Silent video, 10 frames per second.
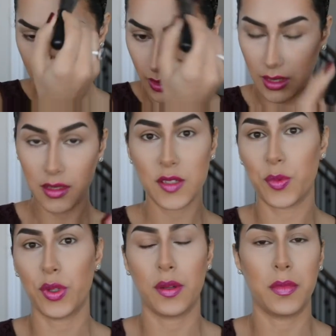And at this
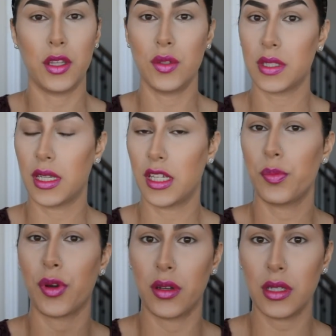point, I'm not using any
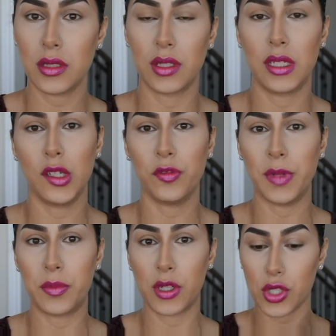products on any of my
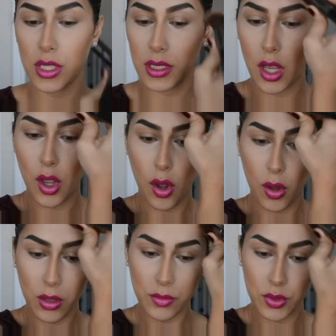brushes.
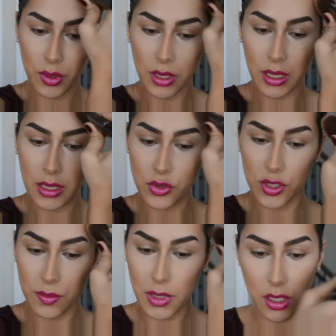All I'm doing is
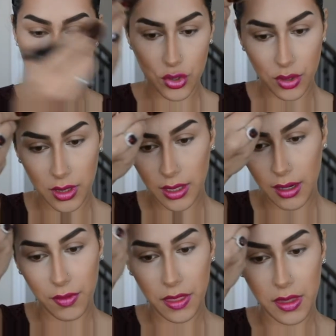just making sure that
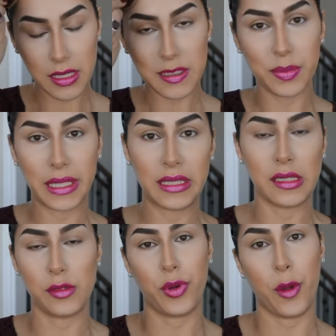everything is blended
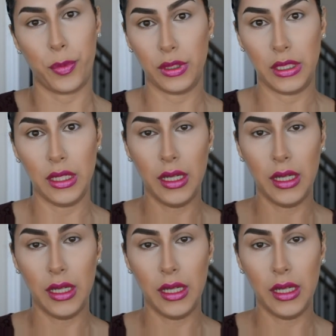in properly.